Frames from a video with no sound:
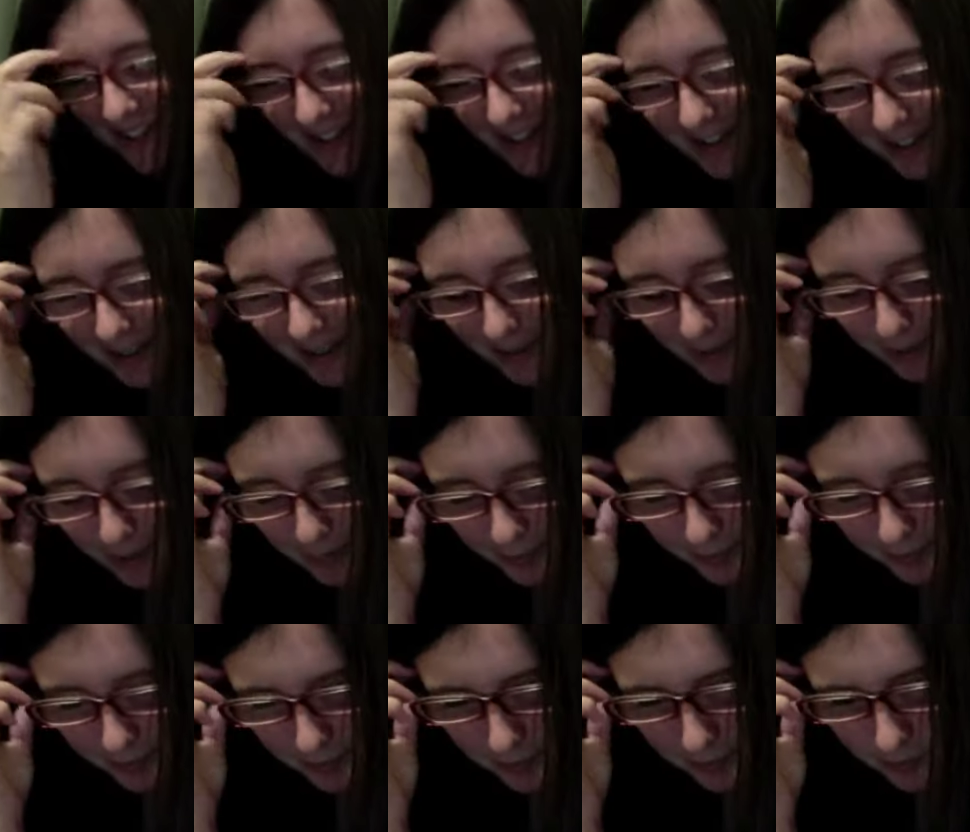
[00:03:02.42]
Um,
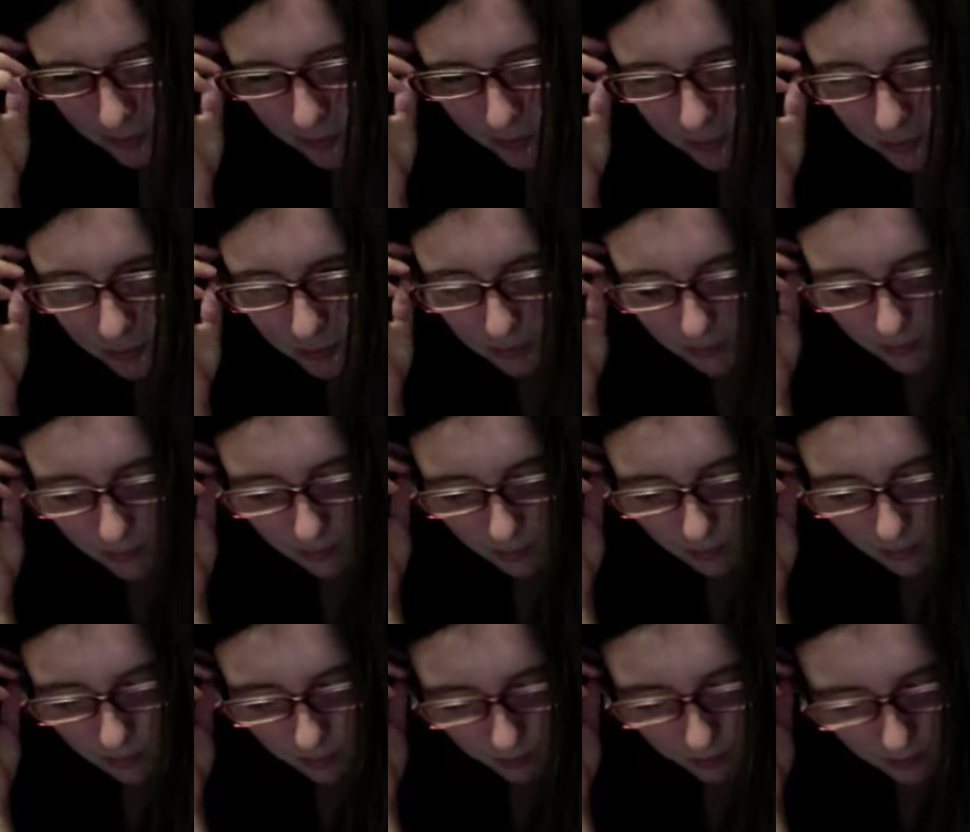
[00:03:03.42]

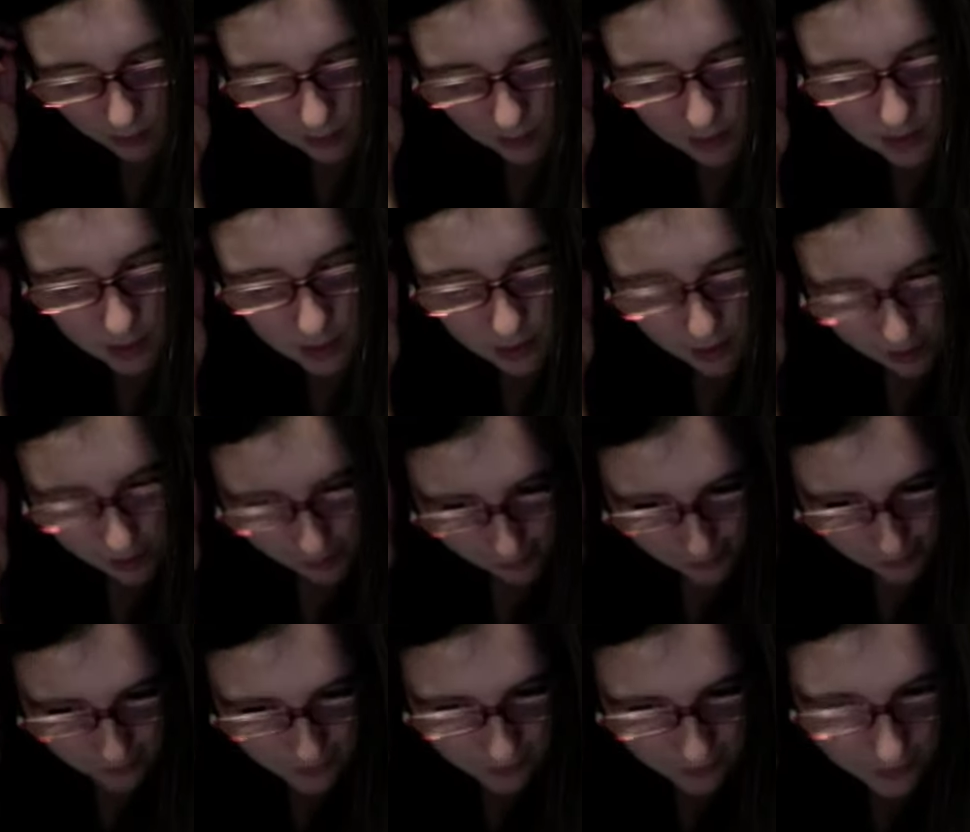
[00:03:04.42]
so yeah,
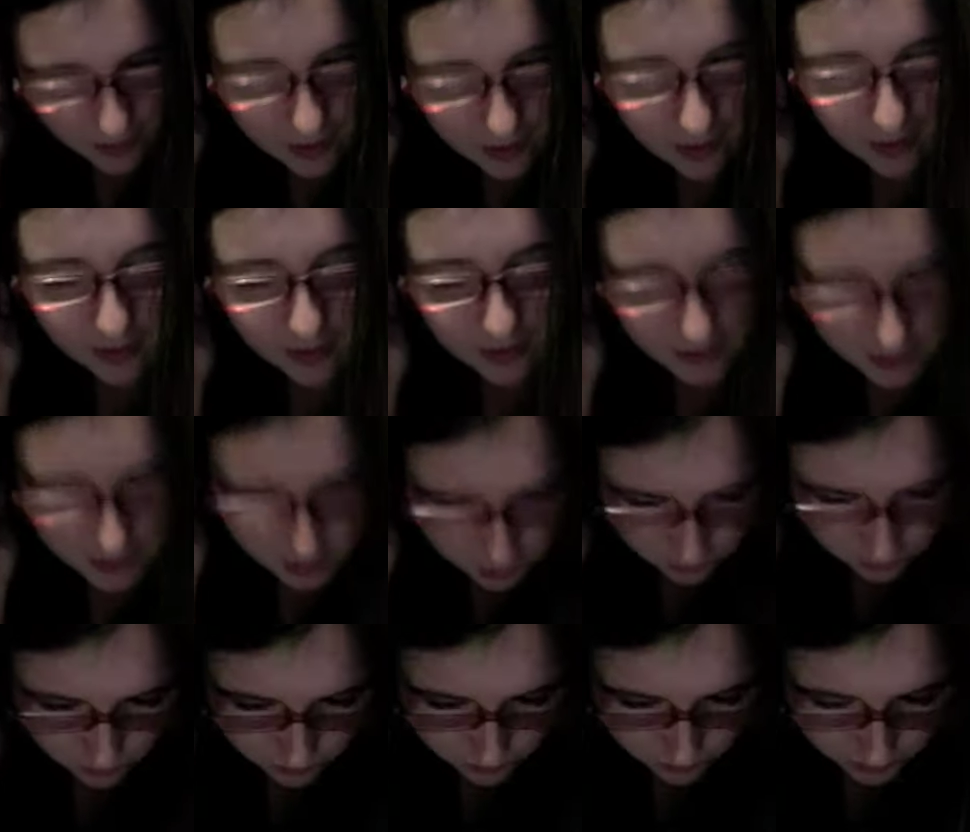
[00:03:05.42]
I'd like to
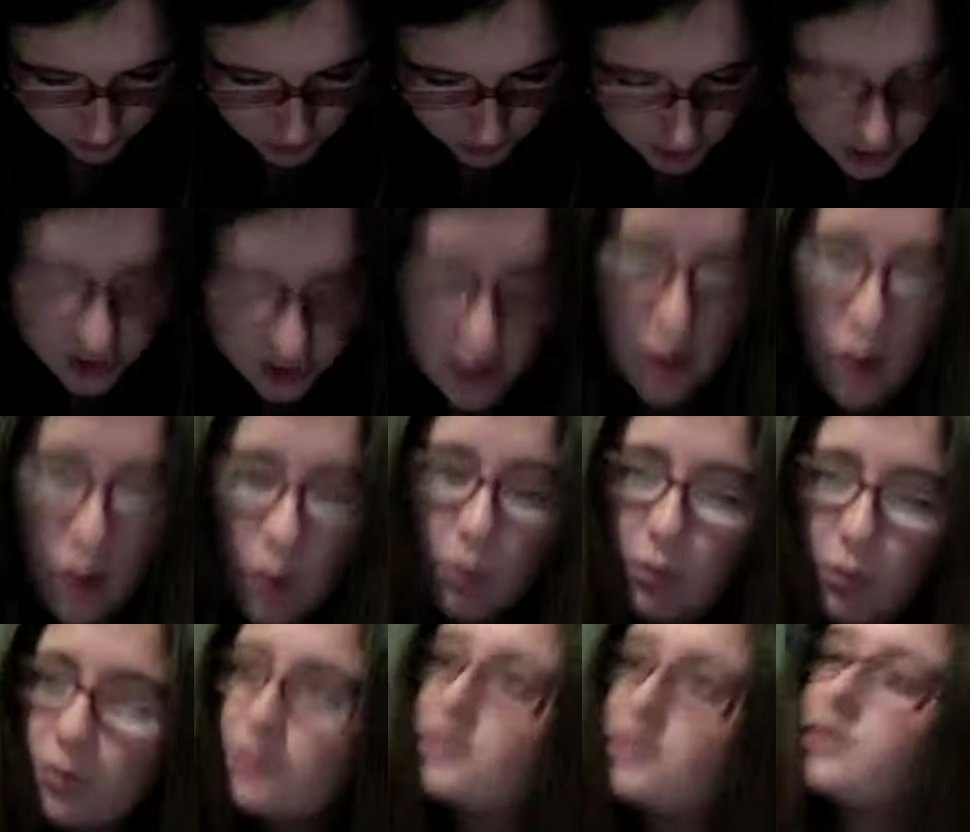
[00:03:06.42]
learn French,
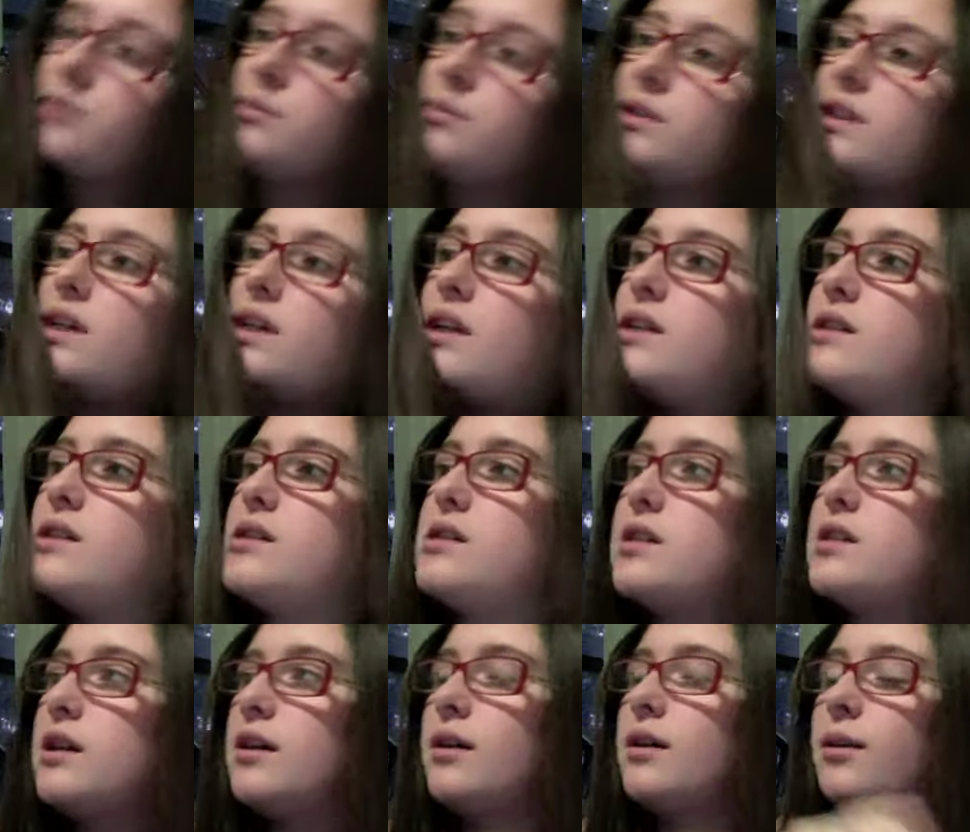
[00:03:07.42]
mostly because
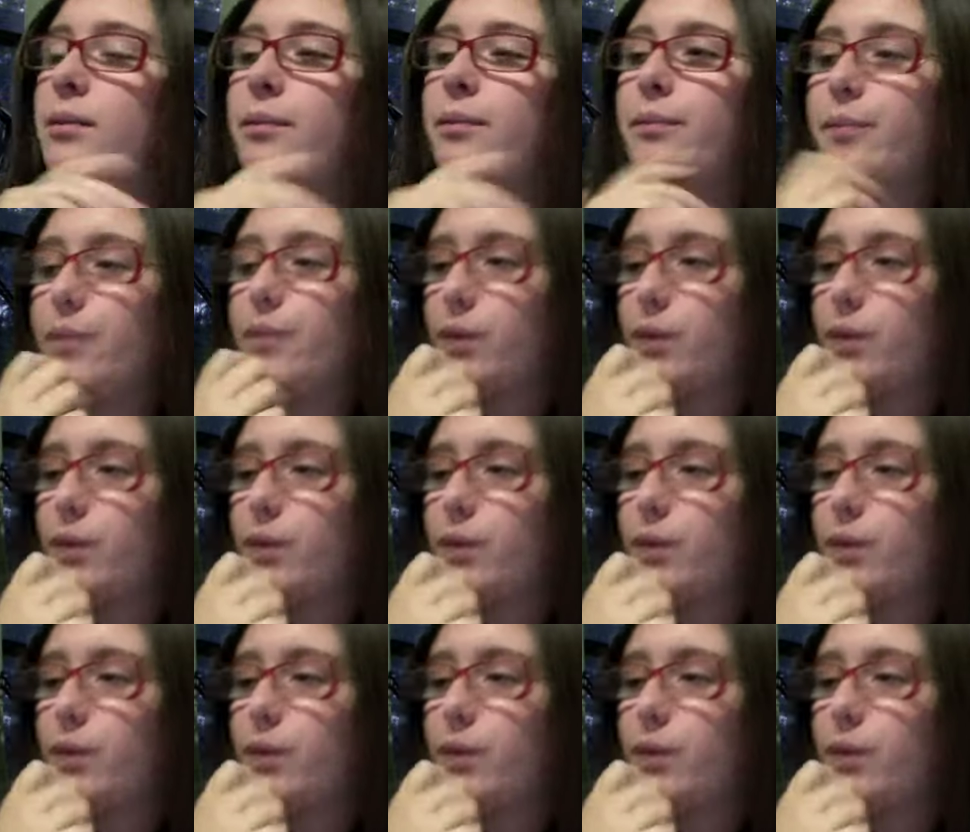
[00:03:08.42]
um,